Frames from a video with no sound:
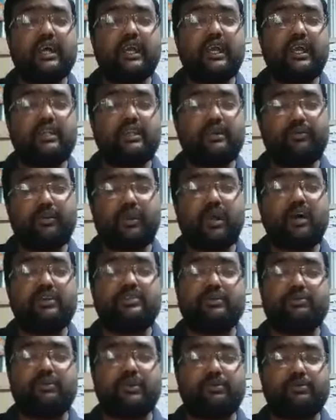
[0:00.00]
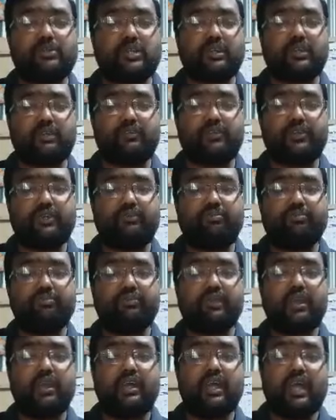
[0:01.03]
in the philosophy of geography.
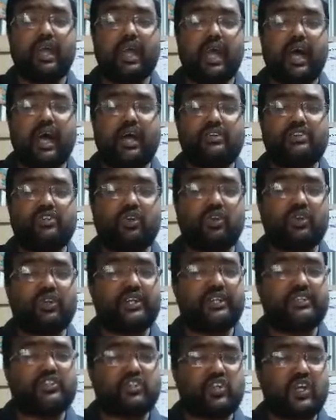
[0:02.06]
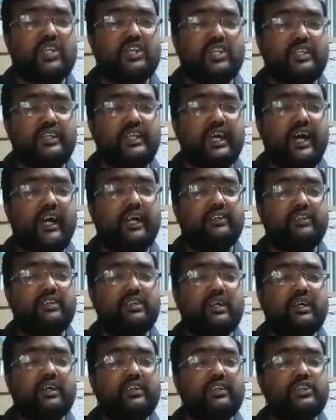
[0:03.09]
As already stated that
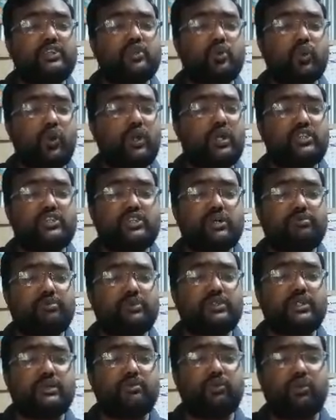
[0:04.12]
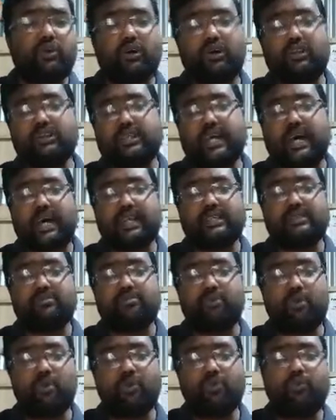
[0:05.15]
the scholars of Muslim world had
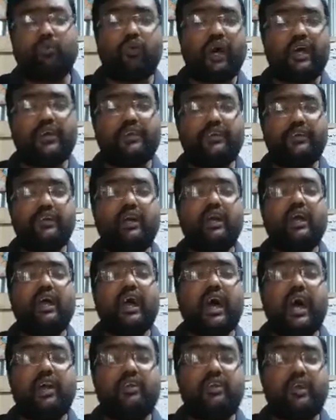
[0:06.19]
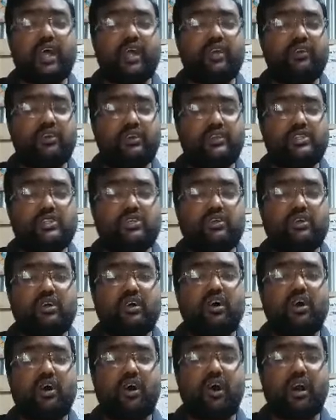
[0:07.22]
more wider and enriched
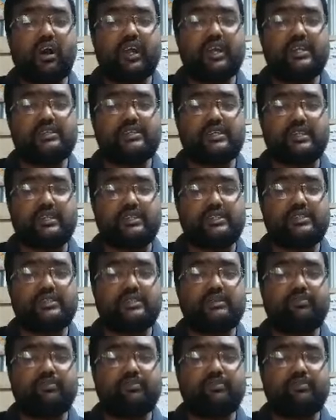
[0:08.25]
horizons,